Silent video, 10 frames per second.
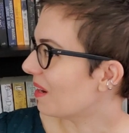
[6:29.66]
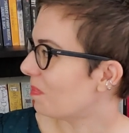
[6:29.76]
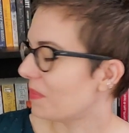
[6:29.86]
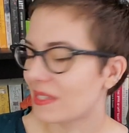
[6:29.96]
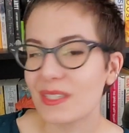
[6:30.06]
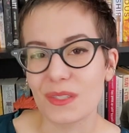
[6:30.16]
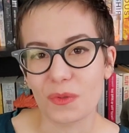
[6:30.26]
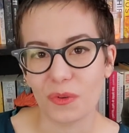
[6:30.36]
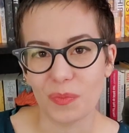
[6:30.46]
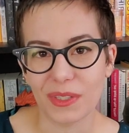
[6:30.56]
um, it's just
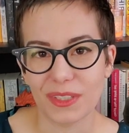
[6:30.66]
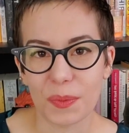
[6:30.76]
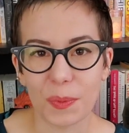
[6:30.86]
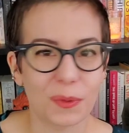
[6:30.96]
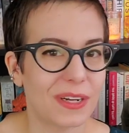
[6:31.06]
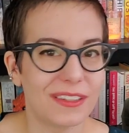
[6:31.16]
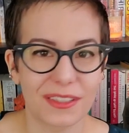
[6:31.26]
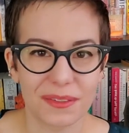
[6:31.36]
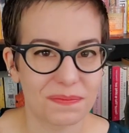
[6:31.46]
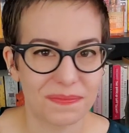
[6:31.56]
sort of built up
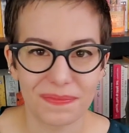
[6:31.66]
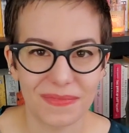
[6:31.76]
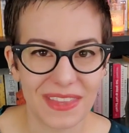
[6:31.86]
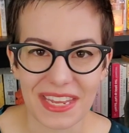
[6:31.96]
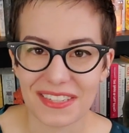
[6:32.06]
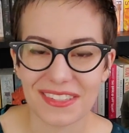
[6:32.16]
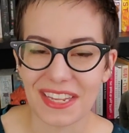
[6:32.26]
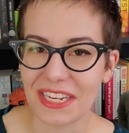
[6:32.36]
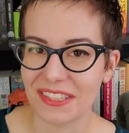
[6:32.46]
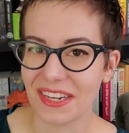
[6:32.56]
around these
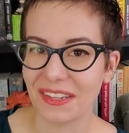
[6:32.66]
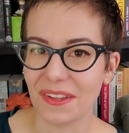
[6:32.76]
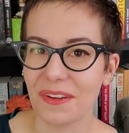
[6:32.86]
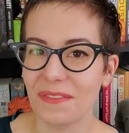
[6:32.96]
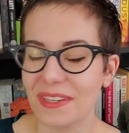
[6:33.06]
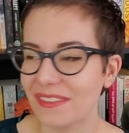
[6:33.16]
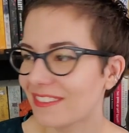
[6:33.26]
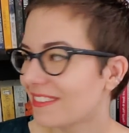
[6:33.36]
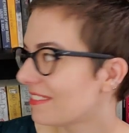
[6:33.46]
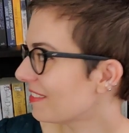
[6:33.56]
things I love and
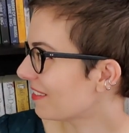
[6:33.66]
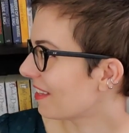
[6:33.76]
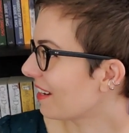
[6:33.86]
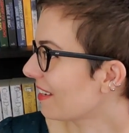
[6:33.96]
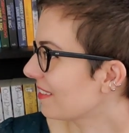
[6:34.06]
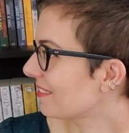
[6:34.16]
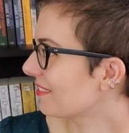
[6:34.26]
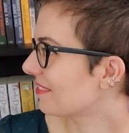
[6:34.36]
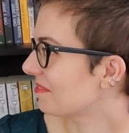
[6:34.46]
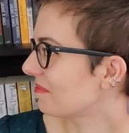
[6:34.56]
that I
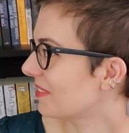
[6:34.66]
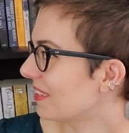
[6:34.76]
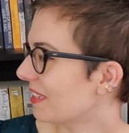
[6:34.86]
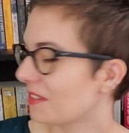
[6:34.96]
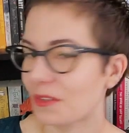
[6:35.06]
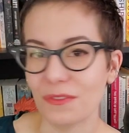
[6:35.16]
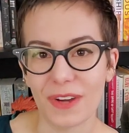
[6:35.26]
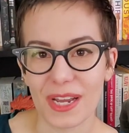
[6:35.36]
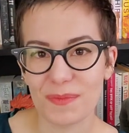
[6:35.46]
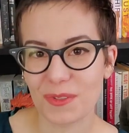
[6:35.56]
get good
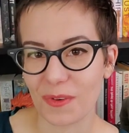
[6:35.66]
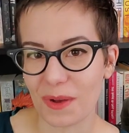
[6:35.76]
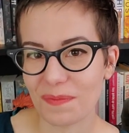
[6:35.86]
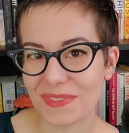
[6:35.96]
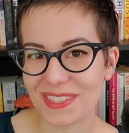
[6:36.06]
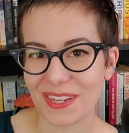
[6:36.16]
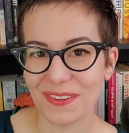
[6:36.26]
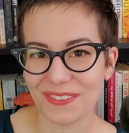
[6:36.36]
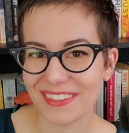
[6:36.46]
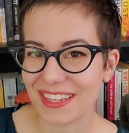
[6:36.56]
vibes from.
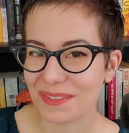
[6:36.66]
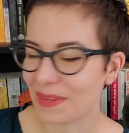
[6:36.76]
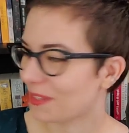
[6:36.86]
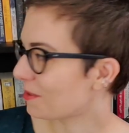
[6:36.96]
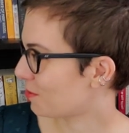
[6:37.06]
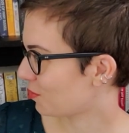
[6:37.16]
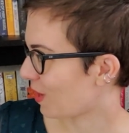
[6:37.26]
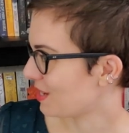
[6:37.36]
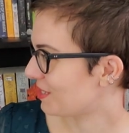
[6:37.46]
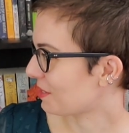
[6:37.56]
So that's my little
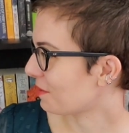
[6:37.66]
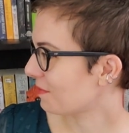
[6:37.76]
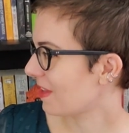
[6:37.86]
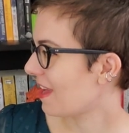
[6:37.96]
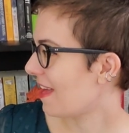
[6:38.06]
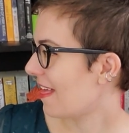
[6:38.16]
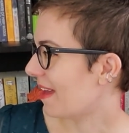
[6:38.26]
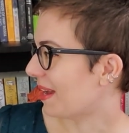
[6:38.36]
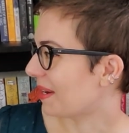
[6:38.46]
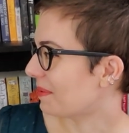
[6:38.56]
shrine shelf.
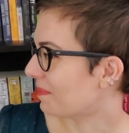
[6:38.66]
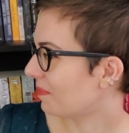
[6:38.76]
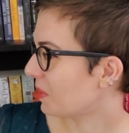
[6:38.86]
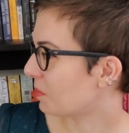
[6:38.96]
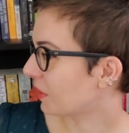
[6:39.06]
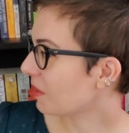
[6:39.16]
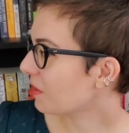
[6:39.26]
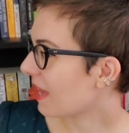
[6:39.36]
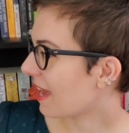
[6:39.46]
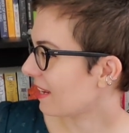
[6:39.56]
Um, below
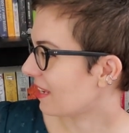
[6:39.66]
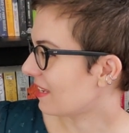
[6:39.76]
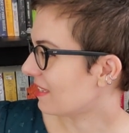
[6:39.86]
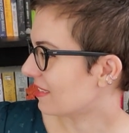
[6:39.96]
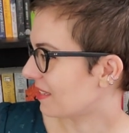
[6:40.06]
that is